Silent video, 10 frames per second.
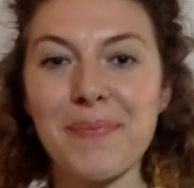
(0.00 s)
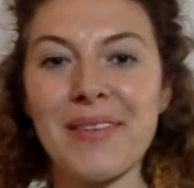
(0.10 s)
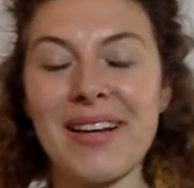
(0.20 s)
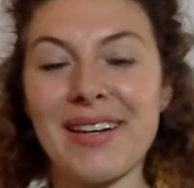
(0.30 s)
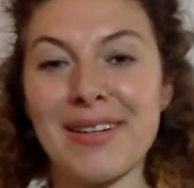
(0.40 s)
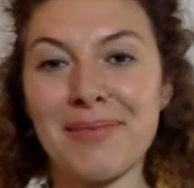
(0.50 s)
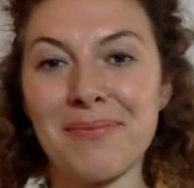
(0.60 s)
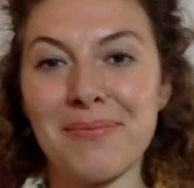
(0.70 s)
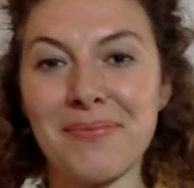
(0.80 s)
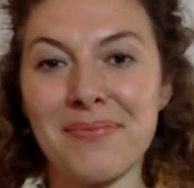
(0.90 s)

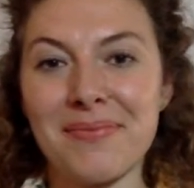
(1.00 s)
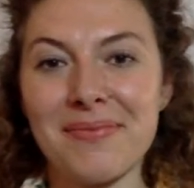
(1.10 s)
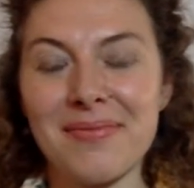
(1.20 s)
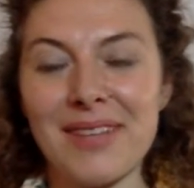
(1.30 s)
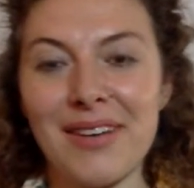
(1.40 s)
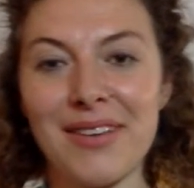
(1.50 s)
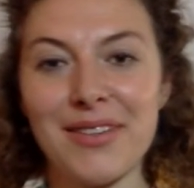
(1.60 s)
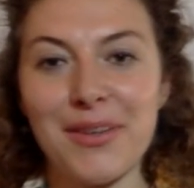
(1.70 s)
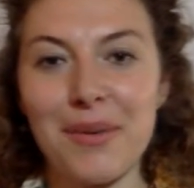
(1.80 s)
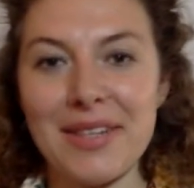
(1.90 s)
on the
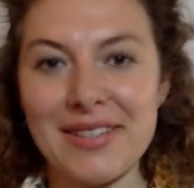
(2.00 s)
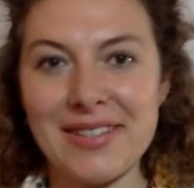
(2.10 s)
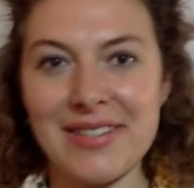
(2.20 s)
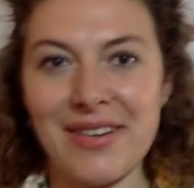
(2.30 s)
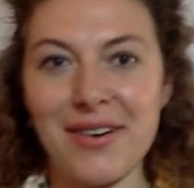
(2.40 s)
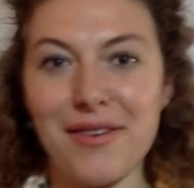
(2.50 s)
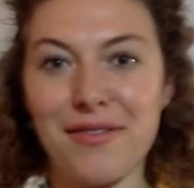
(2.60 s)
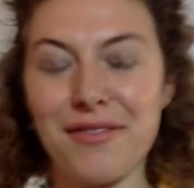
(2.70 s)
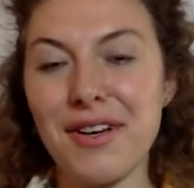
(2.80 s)
quest of